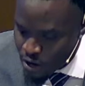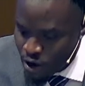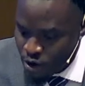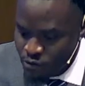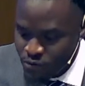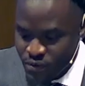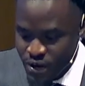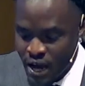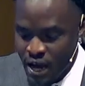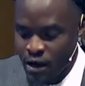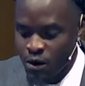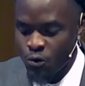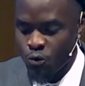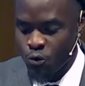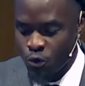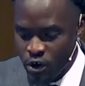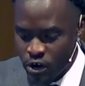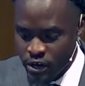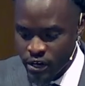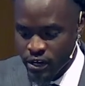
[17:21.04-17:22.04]
of not
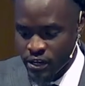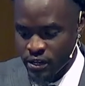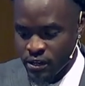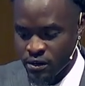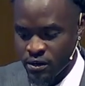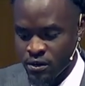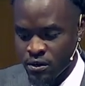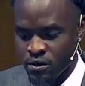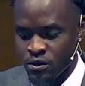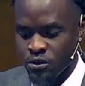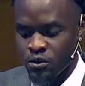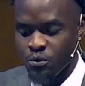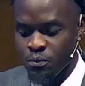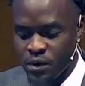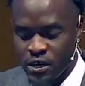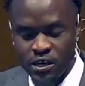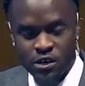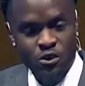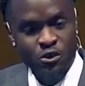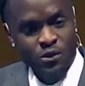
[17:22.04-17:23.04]
working to
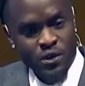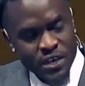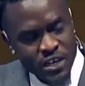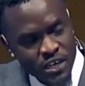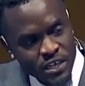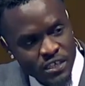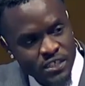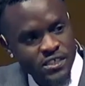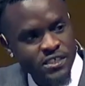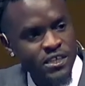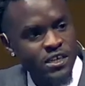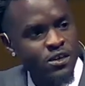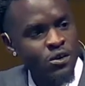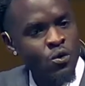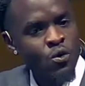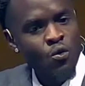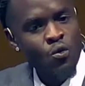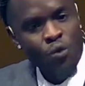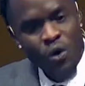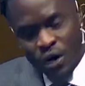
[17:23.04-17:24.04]
meet your needs and
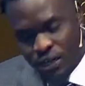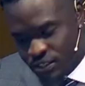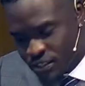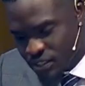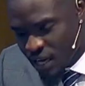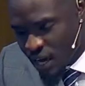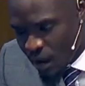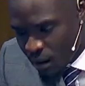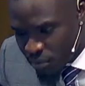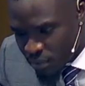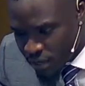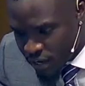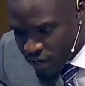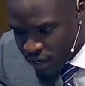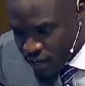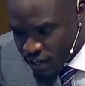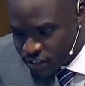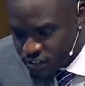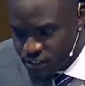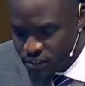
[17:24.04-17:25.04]
one's
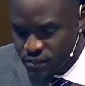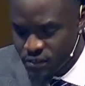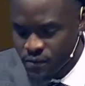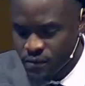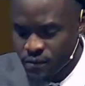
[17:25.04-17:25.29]
obligation.